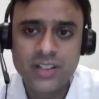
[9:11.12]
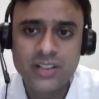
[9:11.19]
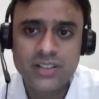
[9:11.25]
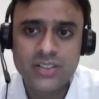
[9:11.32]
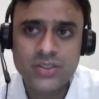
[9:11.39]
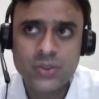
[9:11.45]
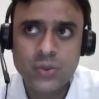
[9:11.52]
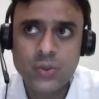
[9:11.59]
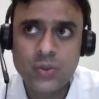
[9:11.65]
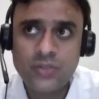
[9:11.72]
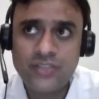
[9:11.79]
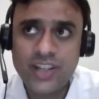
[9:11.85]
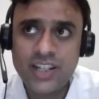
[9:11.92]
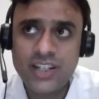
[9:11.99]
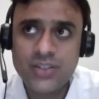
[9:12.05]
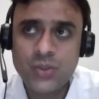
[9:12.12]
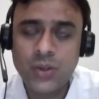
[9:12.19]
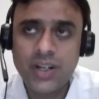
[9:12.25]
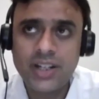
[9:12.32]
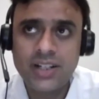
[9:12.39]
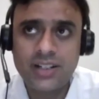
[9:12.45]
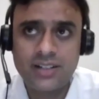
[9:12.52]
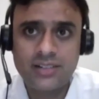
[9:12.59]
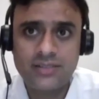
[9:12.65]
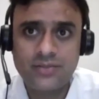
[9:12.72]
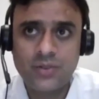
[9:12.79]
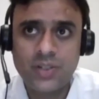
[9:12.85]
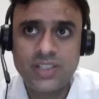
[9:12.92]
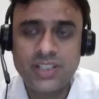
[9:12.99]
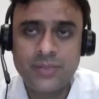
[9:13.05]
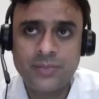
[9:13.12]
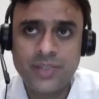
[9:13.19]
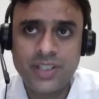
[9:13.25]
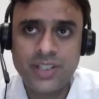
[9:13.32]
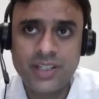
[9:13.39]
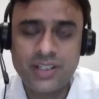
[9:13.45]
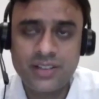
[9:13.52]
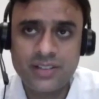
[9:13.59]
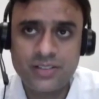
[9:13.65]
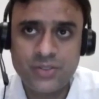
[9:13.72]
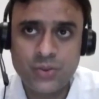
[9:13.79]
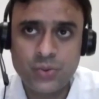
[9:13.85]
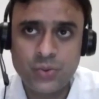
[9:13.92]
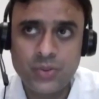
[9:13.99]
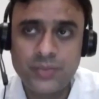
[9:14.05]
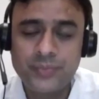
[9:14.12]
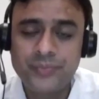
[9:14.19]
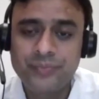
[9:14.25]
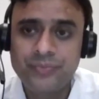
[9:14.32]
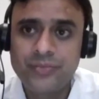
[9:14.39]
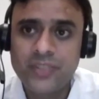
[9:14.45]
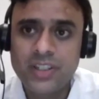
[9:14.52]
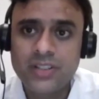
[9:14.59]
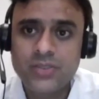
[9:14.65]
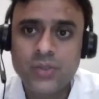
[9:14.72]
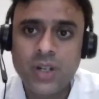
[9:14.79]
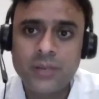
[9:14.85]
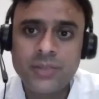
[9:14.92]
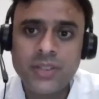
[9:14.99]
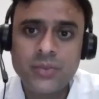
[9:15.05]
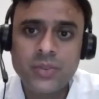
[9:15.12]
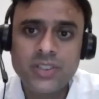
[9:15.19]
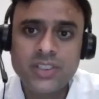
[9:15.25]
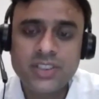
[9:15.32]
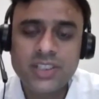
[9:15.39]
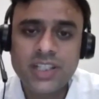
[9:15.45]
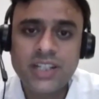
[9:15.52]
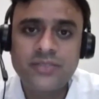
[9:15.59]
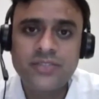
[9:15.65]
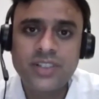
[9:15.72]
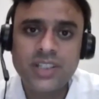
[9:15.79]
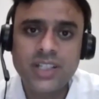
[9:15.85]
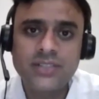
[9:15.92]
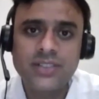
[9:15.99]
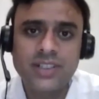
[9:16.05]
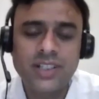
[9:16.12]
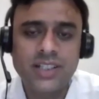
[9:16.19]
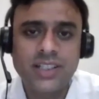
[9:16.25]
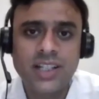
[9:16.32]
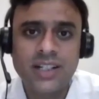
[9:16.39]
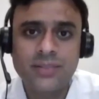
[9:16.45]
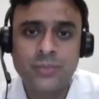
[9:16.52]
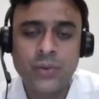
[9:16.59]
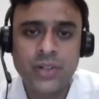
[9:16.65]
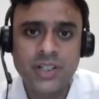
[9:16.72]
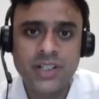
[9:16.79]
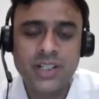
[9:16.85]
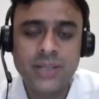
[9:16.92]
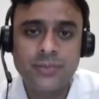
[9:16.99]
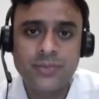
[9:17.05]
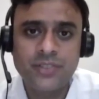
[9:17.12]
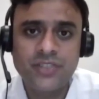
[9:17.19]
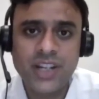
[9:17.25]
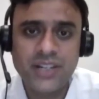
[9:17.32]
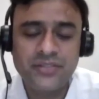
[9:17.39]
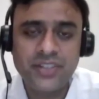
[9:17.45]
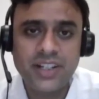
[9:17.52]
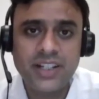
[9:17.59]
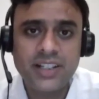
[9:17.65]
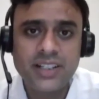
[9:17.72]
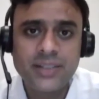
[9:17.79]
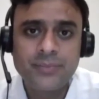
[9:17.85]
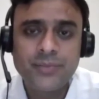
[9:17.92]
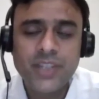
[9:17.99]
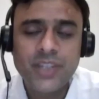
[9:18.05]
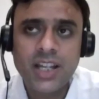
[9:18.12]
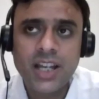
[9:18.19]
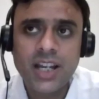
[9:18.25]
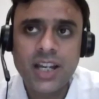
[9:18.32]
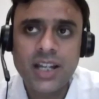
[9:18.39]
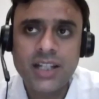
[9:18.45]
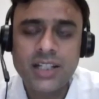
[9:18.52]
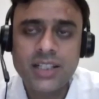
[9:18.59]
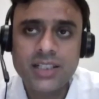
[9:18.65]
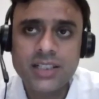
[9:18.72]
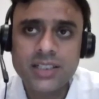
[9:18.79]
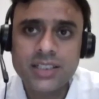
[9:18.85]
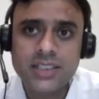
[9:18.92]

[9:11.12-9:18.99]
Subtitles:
So when he joined for his MBA in June, Swami was in Vrindavan at that point in time, Whitefield, and